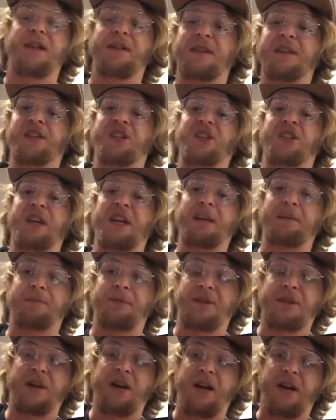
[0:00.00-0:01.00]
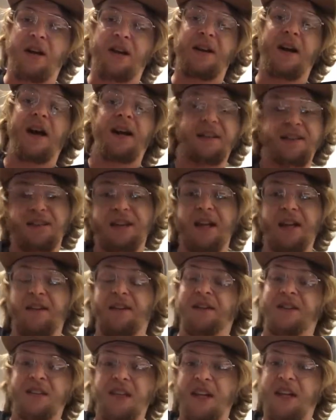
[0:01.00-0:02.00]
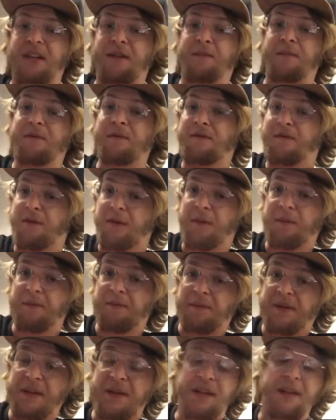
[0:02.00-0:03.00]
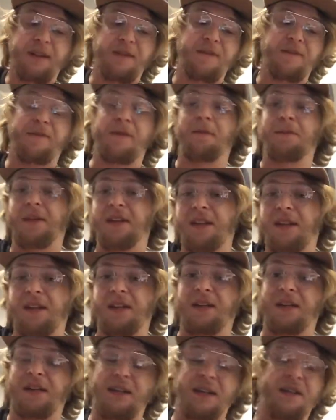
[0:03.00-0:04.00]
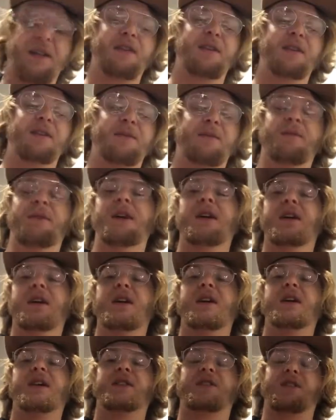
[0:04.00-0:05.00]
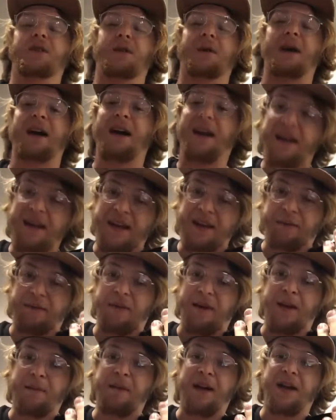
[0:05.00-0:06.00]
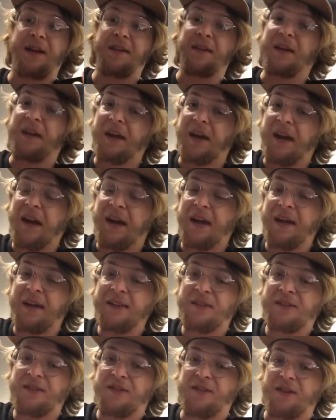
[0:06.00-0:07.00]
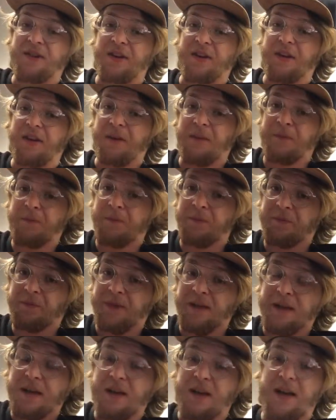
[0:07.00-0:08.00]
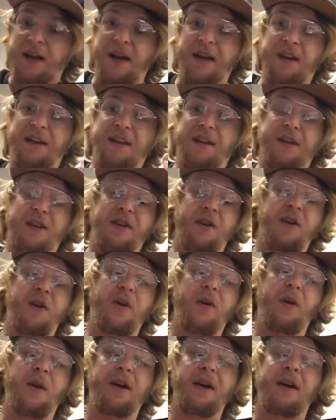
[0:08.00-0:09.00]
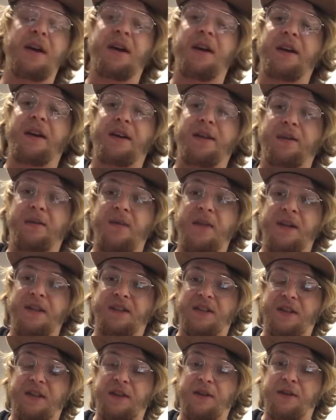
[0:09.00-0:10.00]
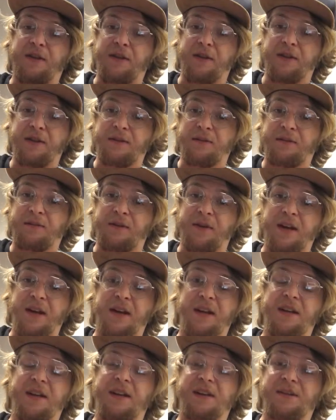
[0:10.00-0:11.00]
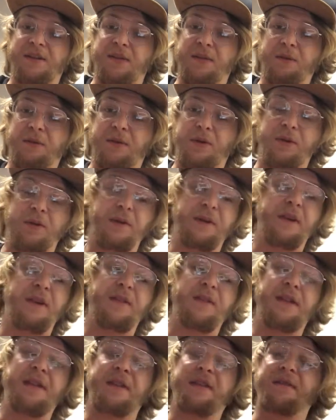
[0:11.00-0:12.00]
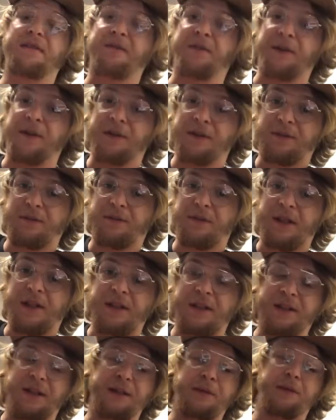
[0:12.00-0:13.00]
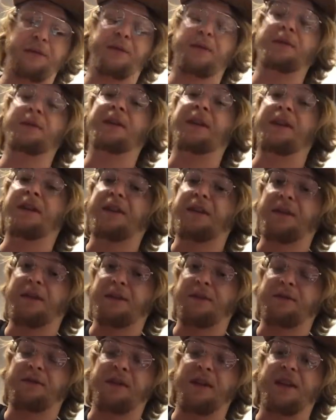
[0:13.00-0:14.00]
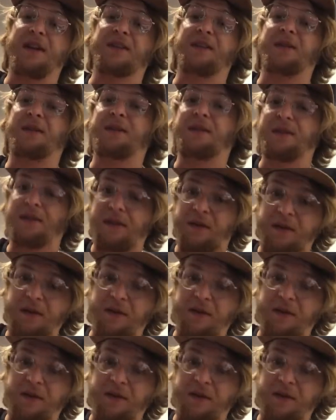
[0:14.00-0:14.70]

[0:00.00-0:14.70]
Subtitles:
these shapes stay the same from key to key. So if I'm on the A string, I can go, it's the 3rd fret is the root, and then the 1st fret is the root, then 3rd fret. So it's,